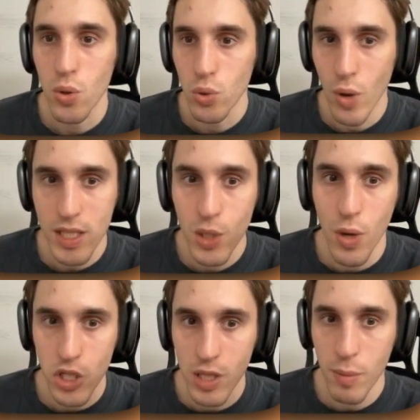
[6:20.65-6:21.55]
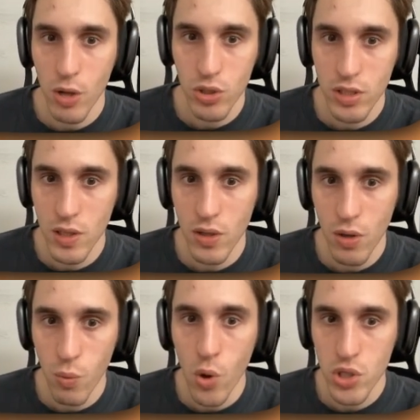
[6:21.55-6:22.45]
to ask question about
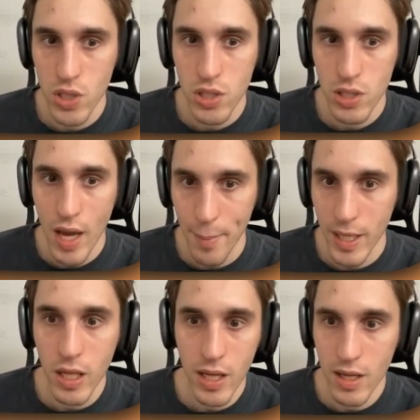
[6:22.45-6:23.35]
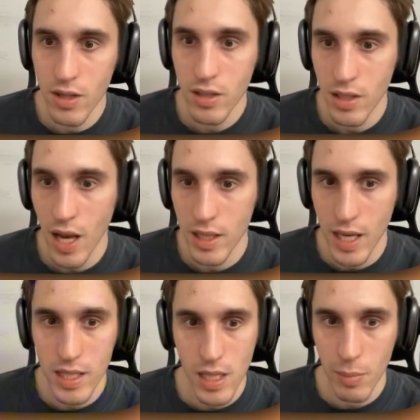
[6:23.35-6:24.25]
what is happening here and
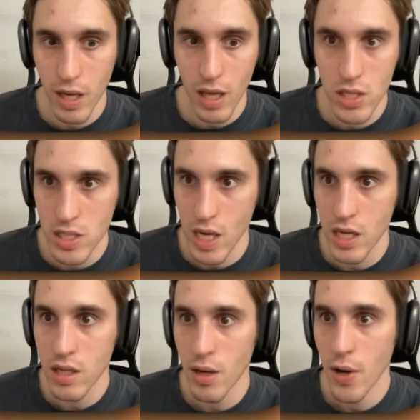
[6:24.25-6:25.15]
get some understanding.